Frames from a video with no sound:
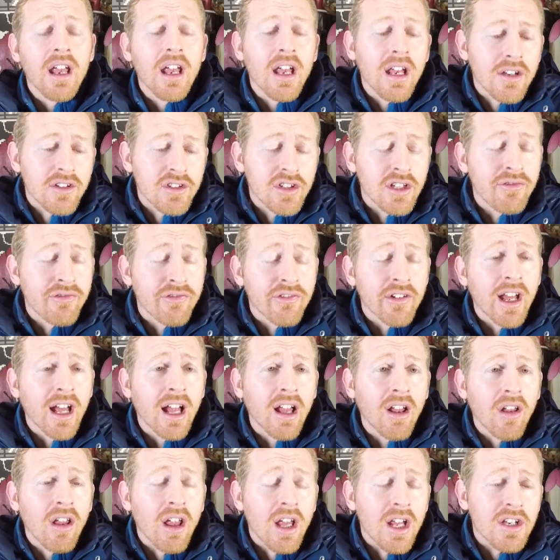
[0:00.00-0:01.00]
She
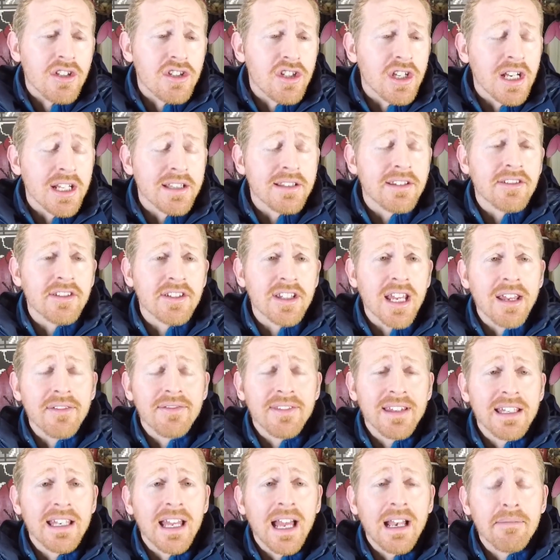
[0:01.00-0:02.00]
fell, she hit the
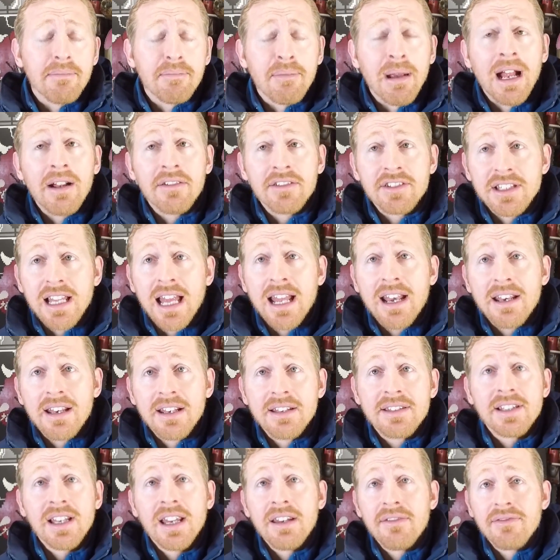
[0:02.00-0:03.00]
safety net, bounced out of the
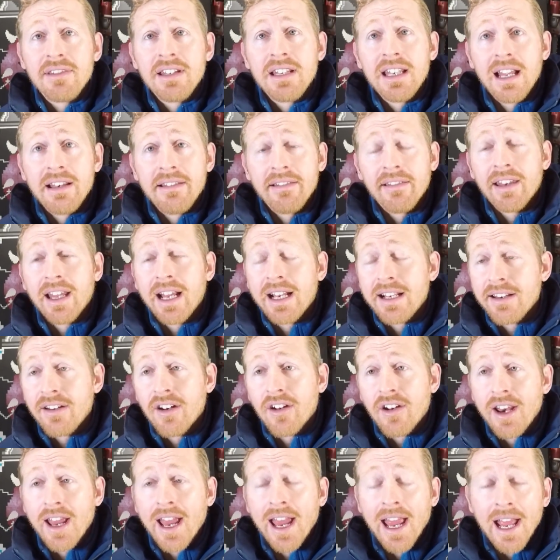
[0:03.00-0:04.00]
safety net, and landed
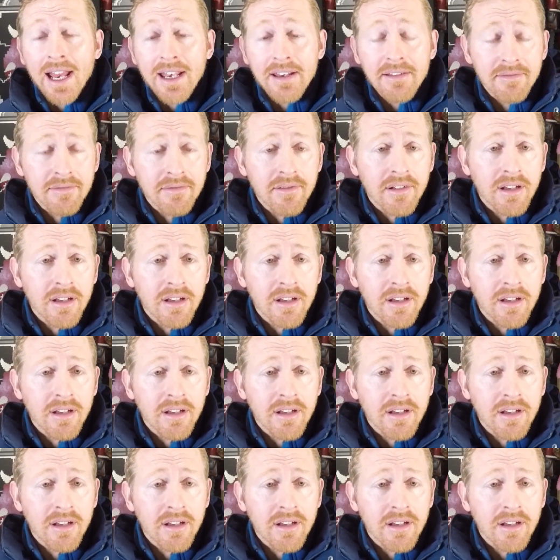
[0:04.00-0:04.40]
on her head.